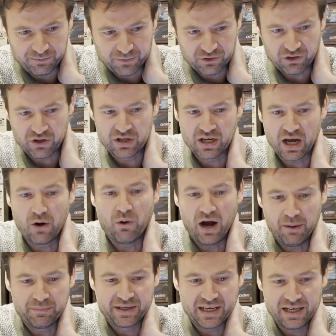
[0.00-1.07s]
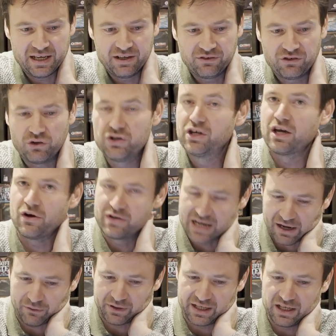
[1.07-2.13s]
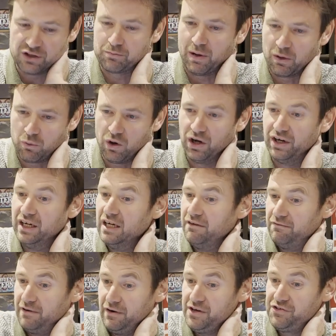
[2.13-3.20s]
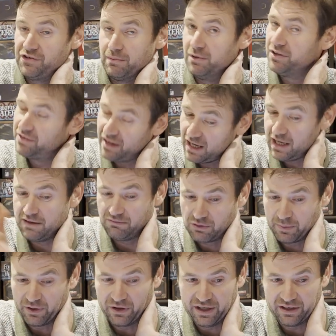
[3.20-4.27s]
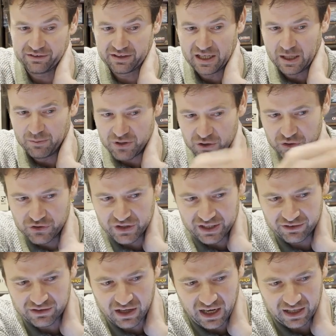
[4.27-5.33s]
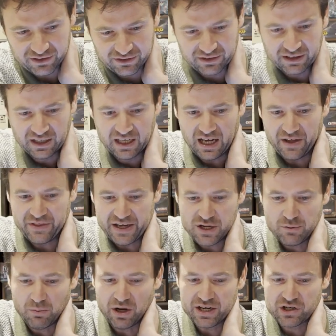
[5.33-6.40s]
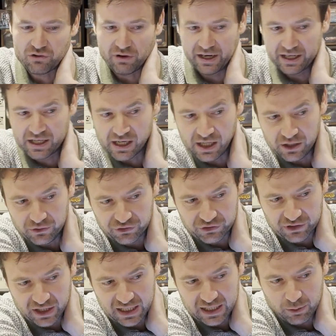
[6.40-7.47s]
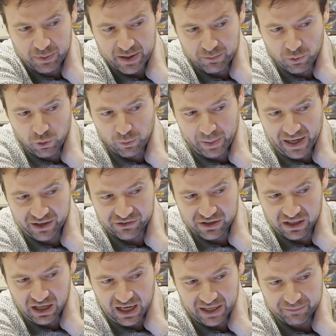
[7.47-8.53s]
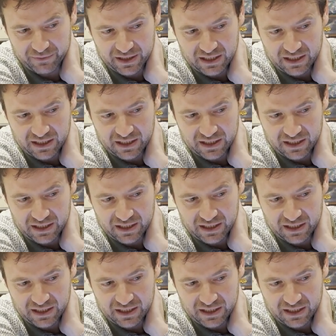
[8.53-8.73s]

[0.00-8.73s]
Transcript: So you can go up gears, you can go down gears by 1. Very similar to Heat, to be honest, but using these dice. And then you might try and coast a little bit more past the line.